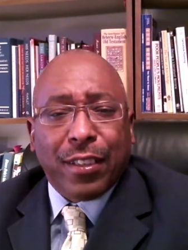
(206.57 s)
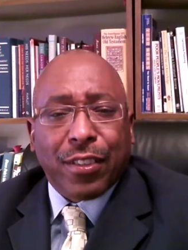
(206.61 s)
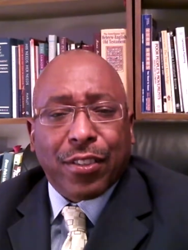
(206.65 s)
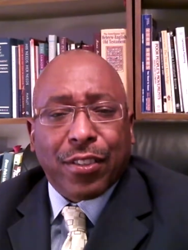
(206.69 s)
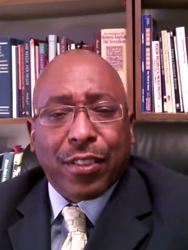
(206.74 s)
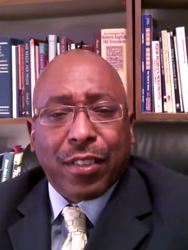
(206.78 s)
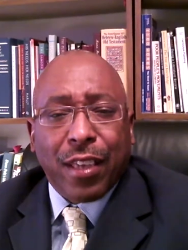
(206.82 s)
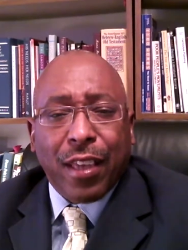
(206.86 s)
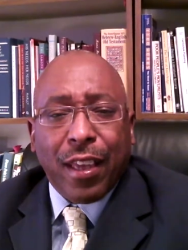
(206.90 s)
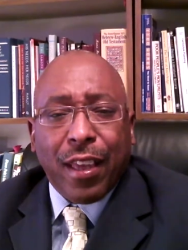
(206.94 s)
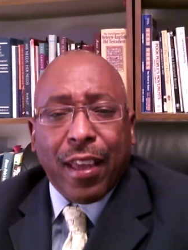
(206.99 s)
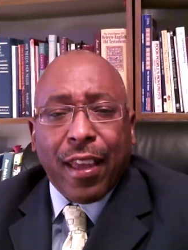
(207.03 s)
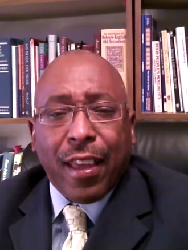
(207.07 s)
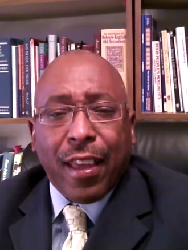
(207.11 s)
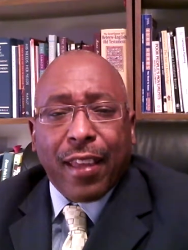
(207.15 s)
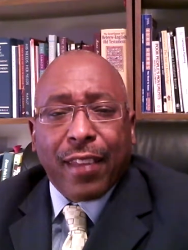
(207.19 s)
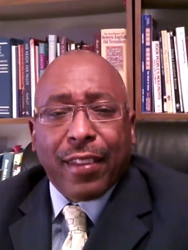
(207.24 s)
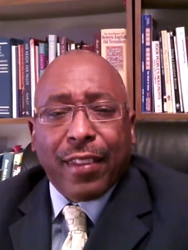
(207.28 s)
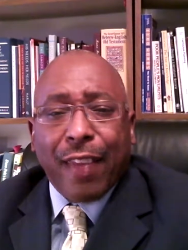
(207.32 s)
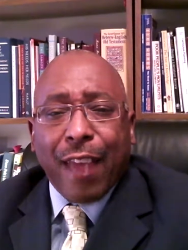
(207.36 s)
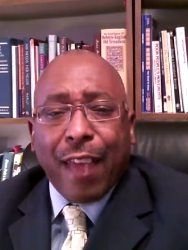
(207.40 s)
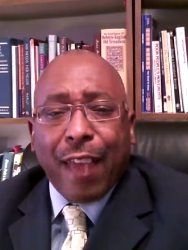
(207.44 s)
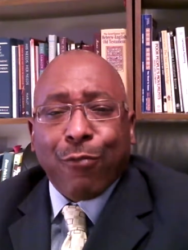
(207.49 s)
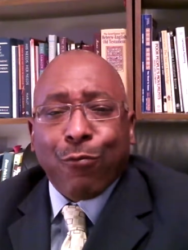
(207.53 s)
that
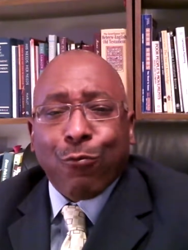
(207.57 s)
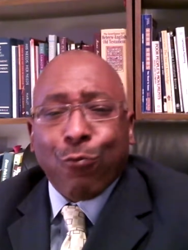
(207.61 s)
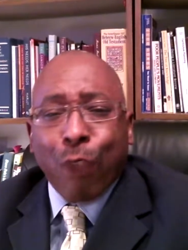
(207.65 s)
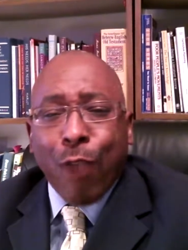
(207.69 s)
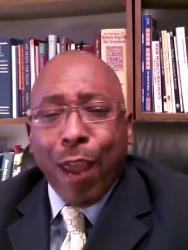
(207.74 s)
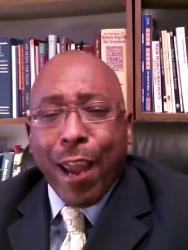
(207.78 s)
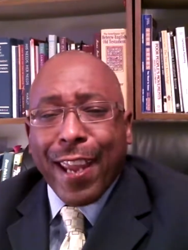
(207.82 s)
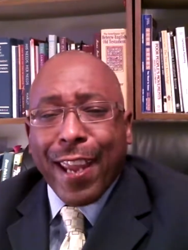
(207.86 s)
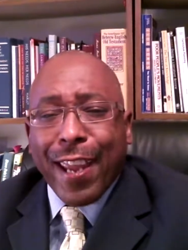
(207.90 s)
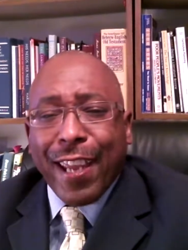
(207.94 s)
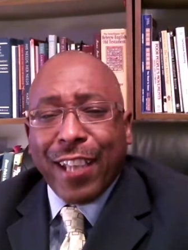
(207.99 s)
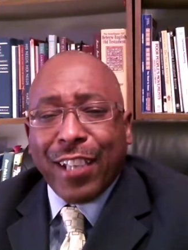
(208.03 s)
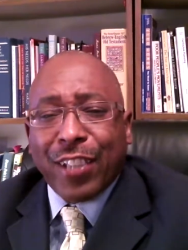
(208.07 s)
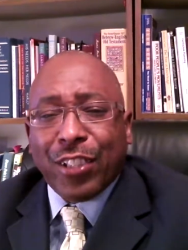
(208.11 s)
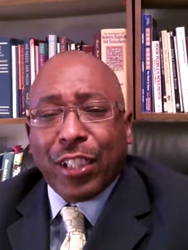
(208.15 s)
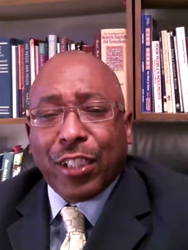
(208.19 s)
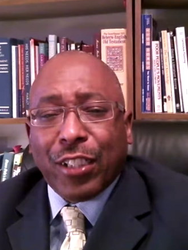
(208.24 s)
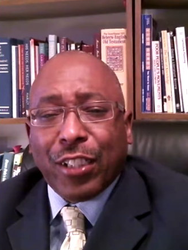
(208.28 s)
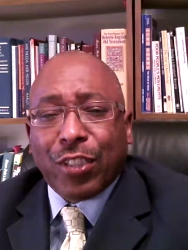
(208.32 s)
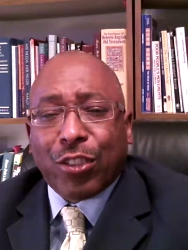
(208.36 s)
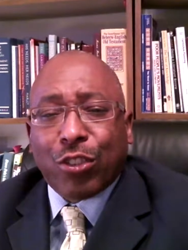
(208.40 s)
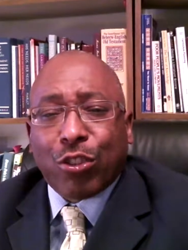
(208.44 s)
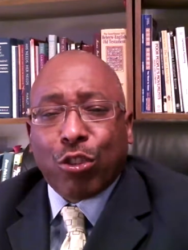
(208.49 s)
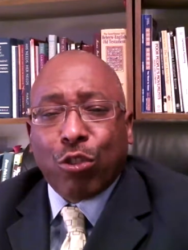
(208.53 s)
range is
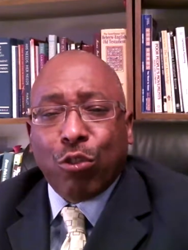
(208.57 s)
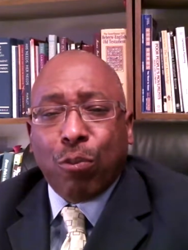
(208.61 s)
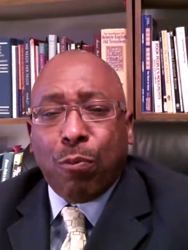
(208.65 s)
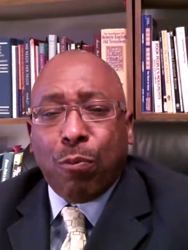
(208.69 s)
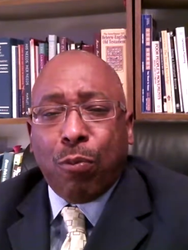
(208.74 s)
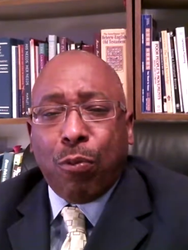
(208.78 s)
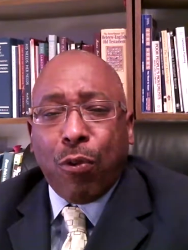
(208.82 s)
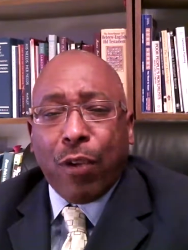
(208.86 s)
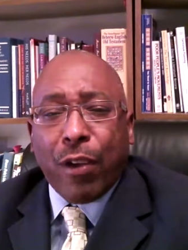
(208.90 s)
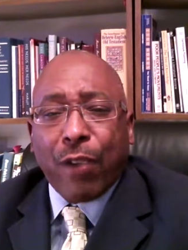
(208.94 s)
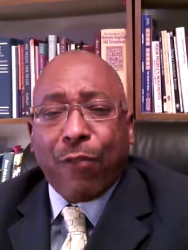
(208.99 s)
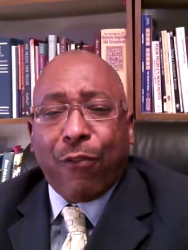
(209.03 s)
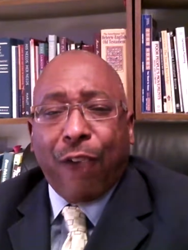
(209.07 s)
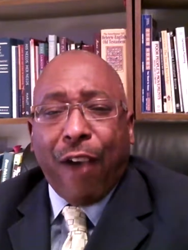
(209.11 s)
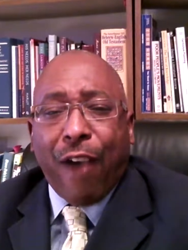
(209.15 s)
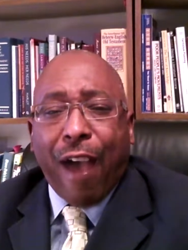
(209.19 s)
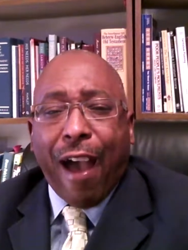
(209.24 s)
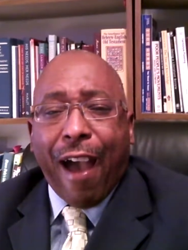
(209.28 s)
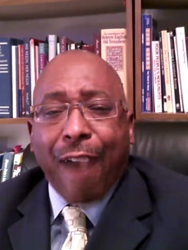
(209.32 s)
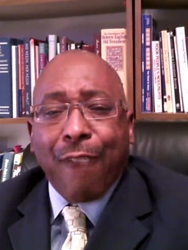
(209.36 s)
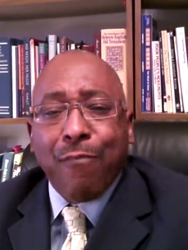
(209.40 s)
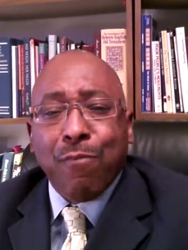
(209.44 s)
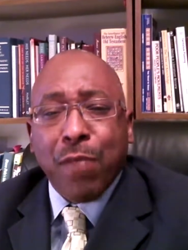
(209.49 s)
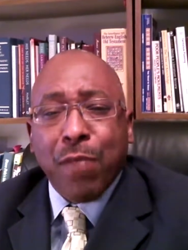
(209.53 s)
2.5
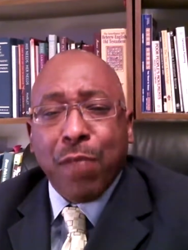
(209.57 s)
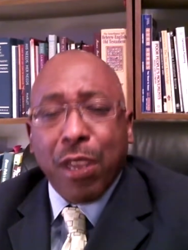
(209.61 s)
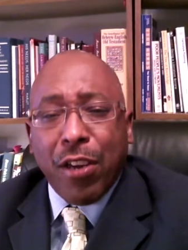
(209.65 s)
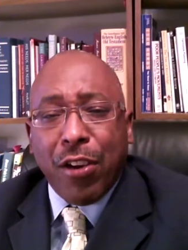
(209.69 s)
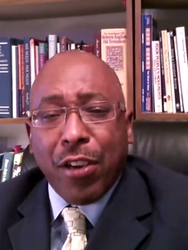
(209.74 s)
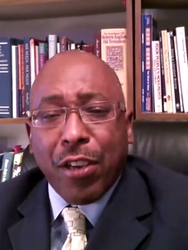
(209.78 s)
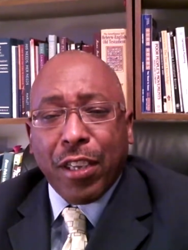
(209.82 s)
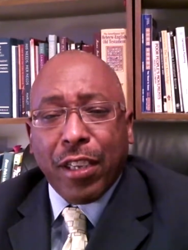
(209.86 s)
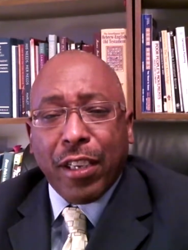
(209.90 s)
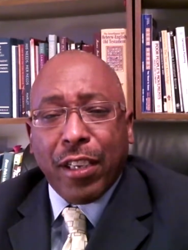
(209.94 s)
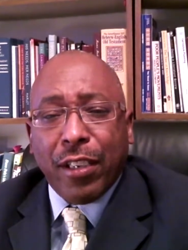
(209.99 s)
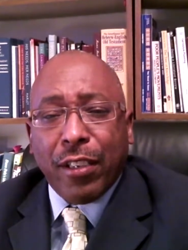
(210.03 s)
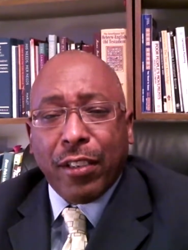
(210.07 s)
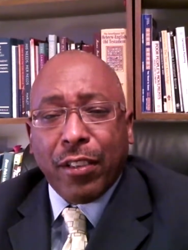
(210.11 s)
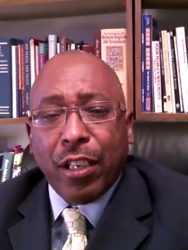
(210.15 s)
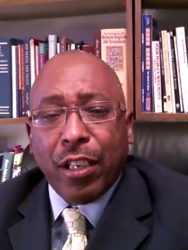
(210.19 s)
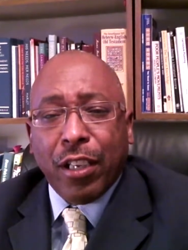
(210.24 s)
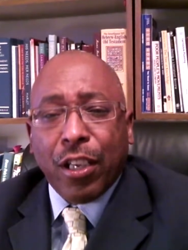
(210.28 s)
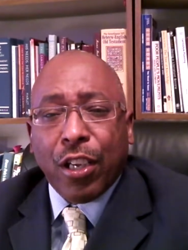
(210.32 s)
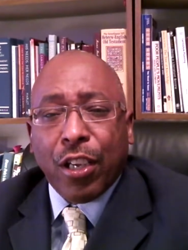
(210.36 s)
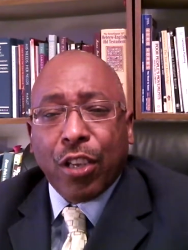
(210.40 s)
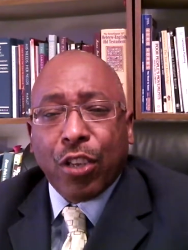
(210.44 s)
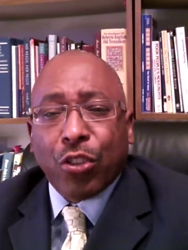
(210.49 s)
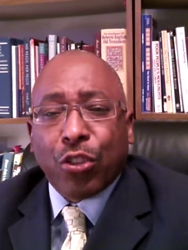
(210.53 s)
million to
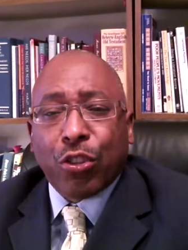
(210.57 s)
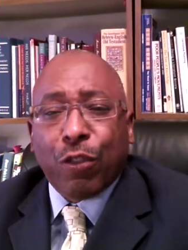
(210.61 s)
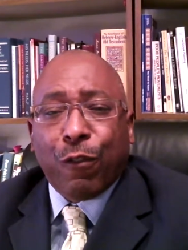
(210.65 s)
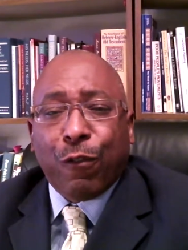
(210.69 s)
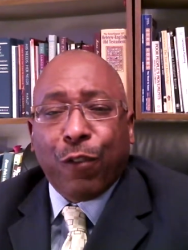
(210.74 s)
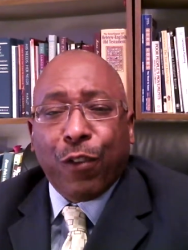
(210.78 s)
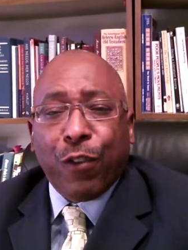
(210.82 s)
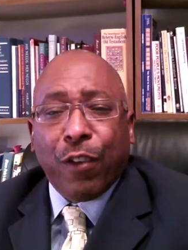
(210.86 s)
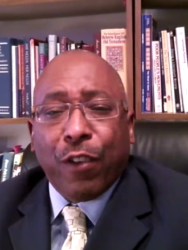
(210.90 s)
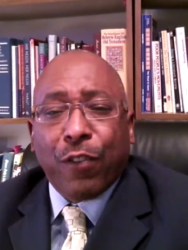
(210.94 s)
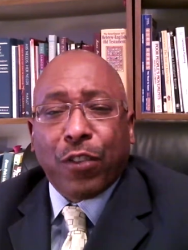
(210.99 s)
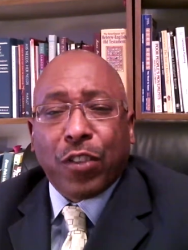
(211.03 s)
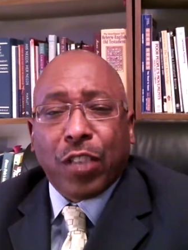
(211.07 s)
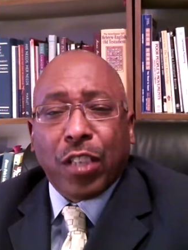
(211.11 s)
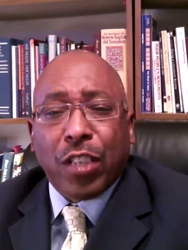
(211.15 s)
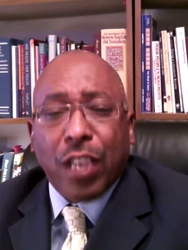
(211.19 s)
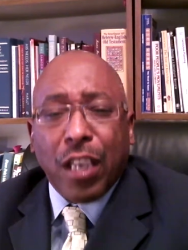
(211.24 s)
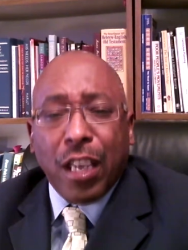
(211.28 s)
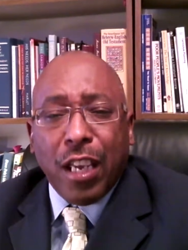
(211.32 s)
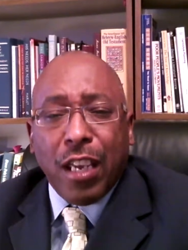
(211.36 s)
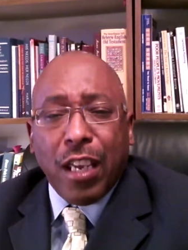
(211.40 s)
15